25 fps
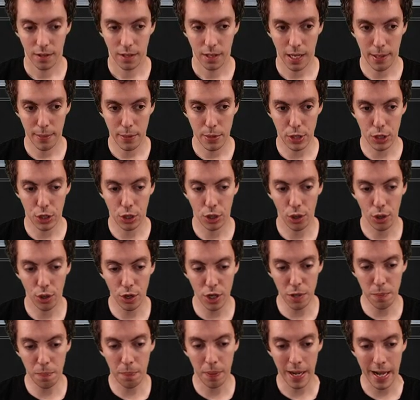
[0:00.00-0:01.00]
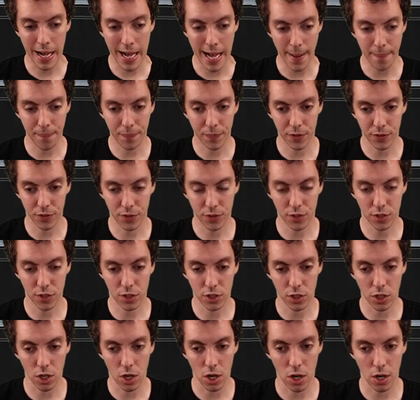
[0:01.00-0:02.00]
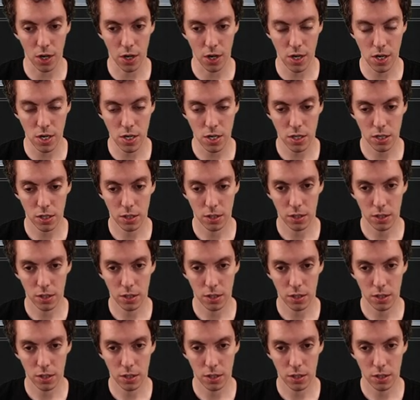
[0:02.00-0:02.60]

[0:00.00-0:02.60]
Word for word: we could pop the star.